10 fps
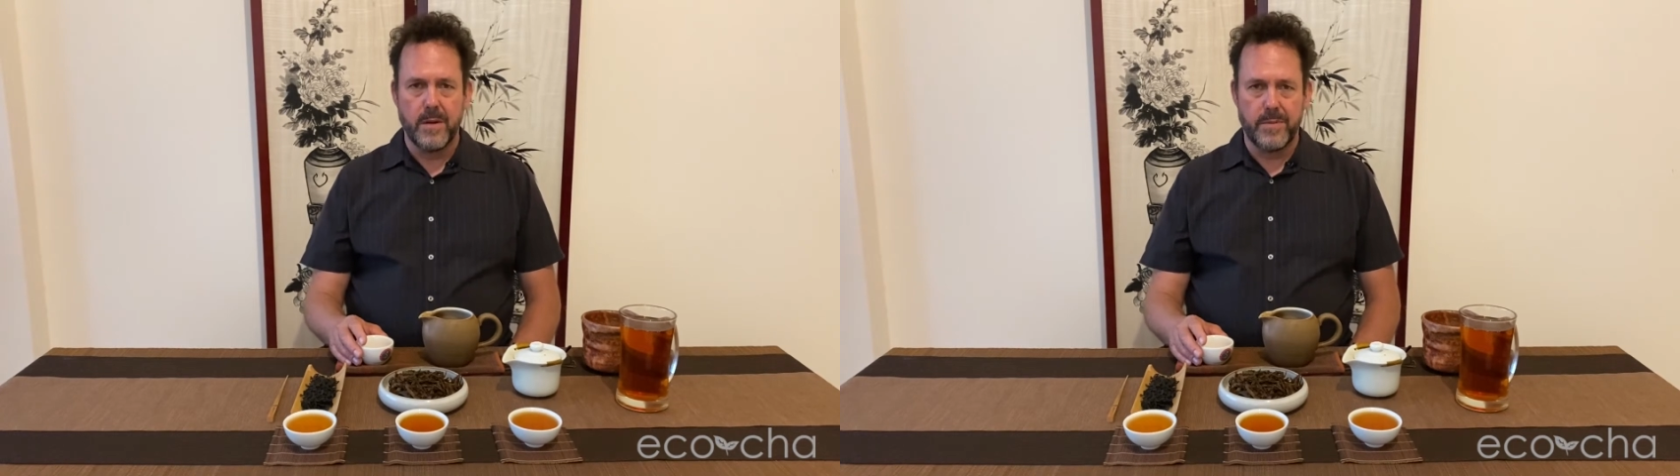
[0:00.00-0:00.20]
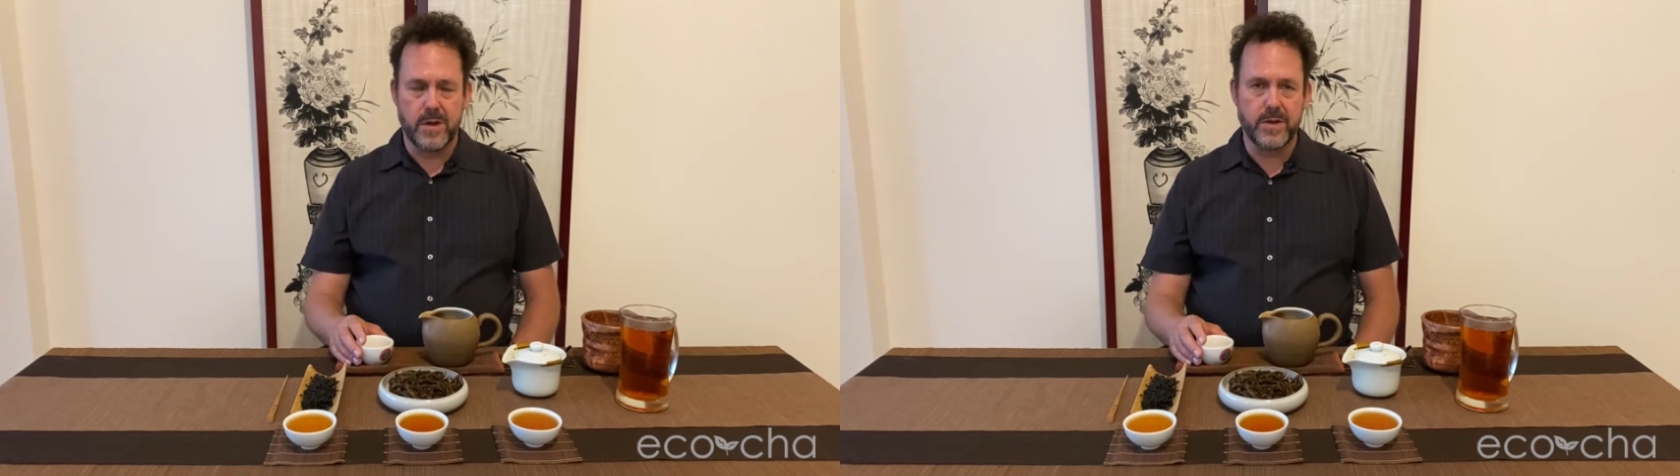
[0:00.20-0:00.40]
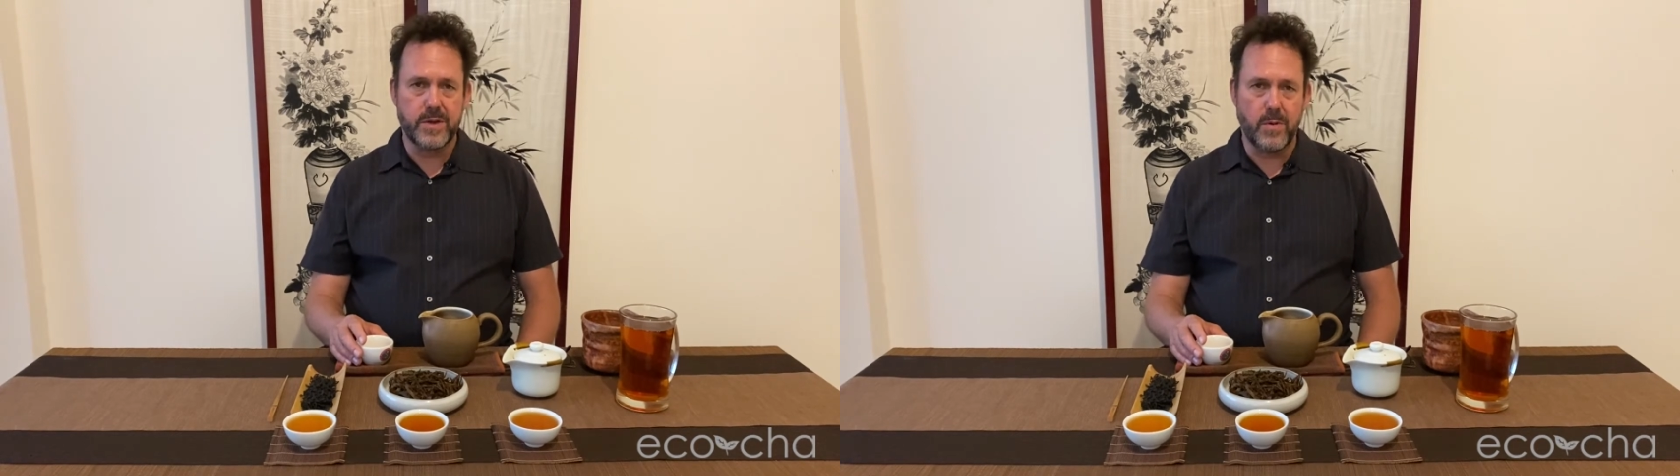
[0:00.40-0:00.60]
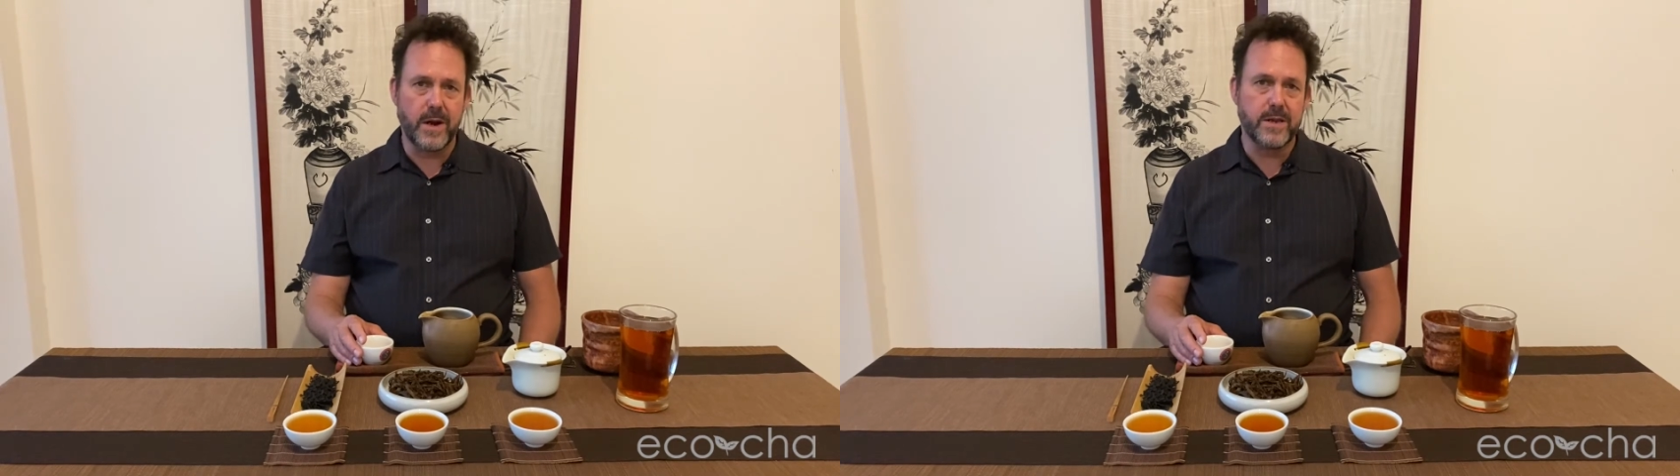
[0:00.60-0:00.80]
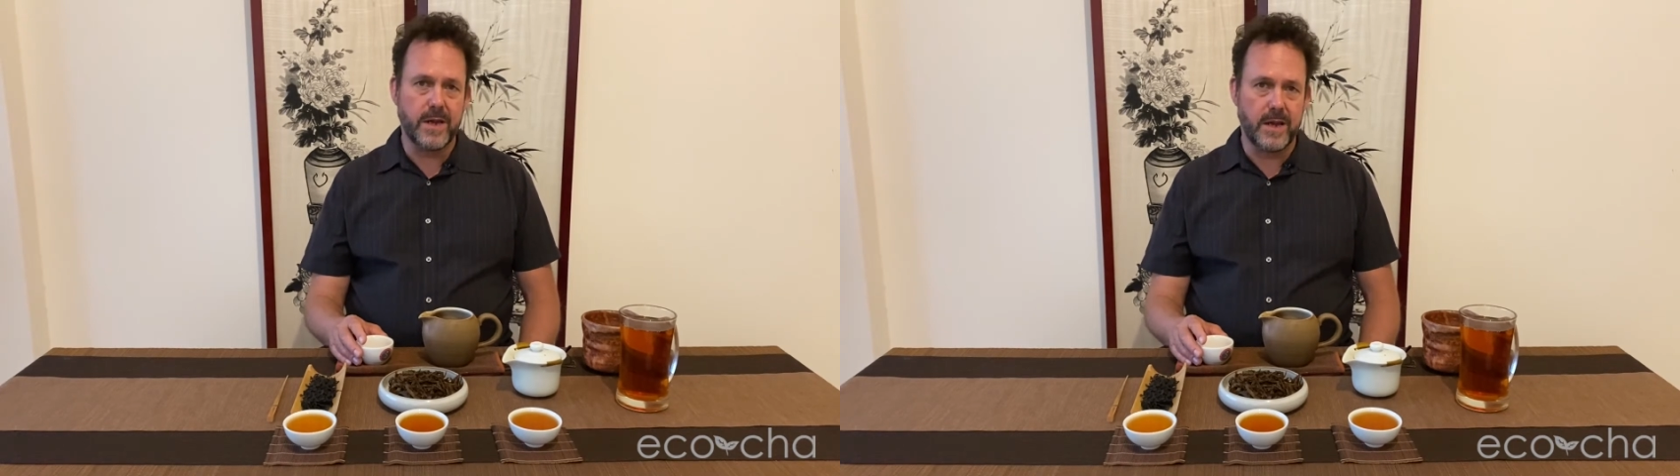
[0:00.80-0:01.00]
because he
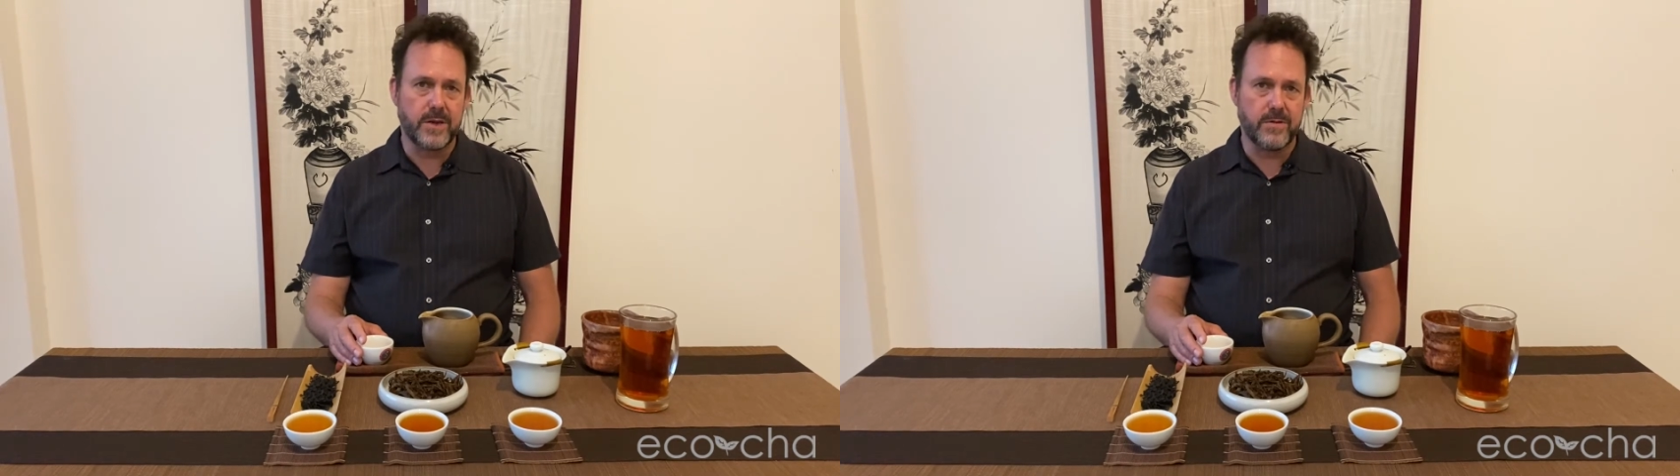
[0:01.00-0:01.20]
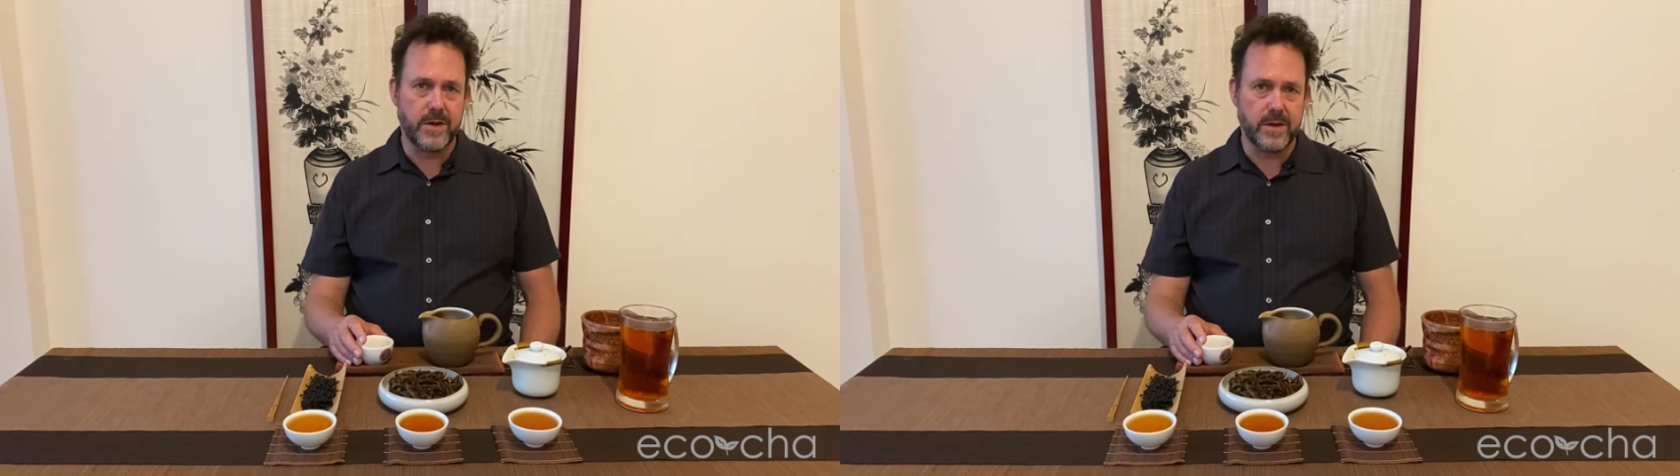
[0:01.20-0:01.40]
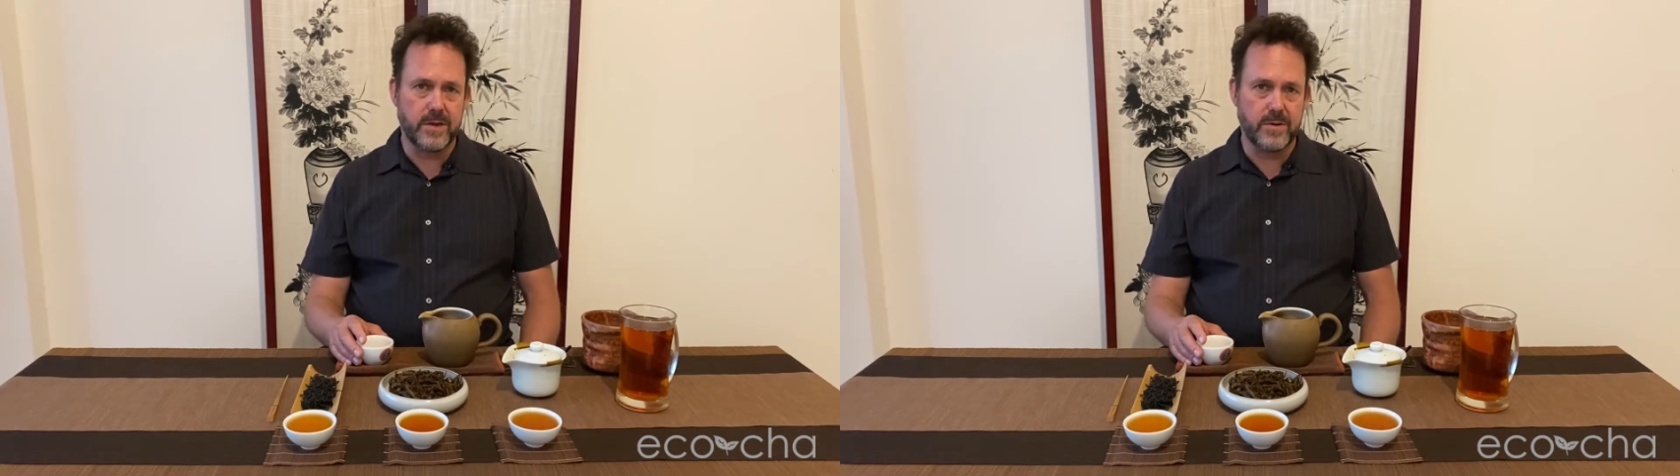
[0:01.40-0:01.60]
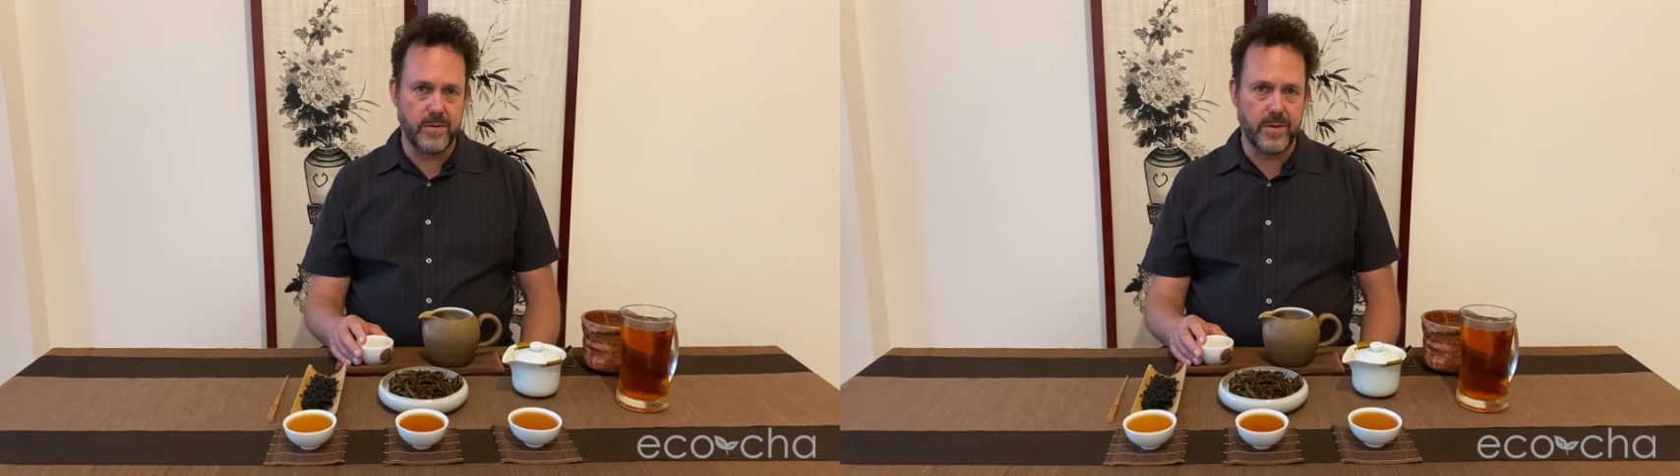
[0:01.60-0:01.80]
wanted to enter it into